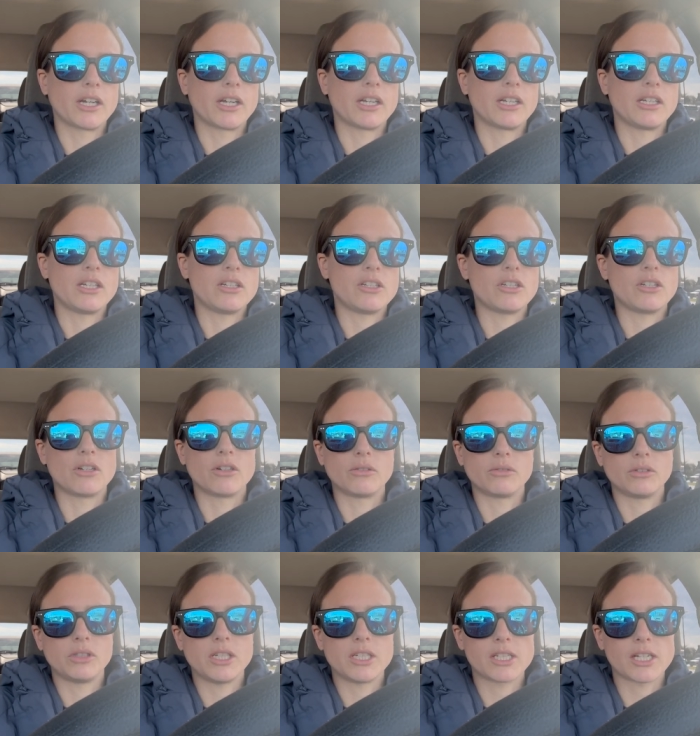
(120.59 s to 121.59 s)
and you
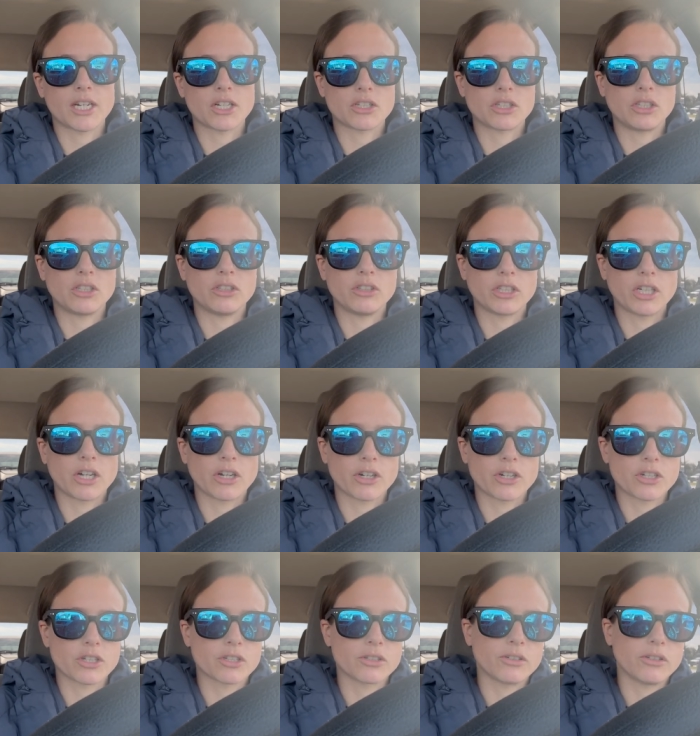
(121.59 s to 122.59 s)
know, he's actually a little
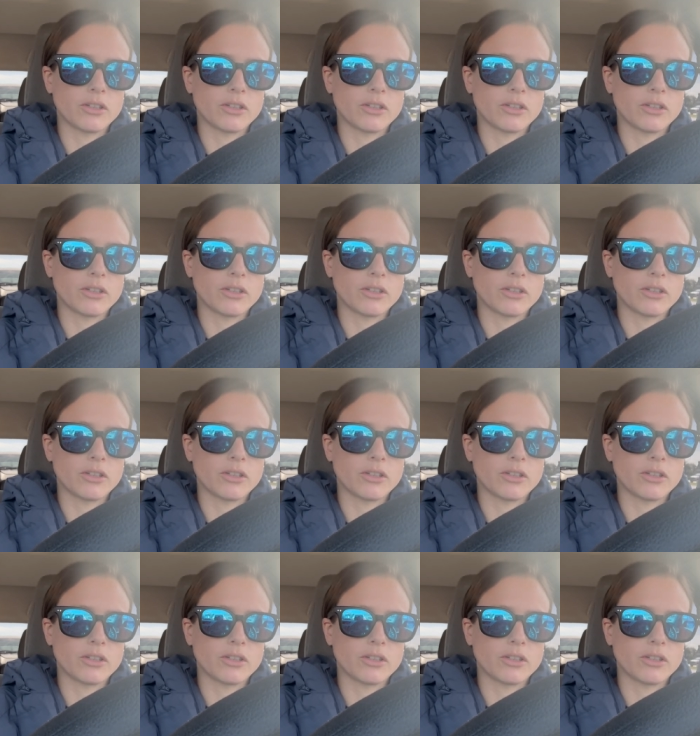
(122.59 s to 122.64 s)
younger, so a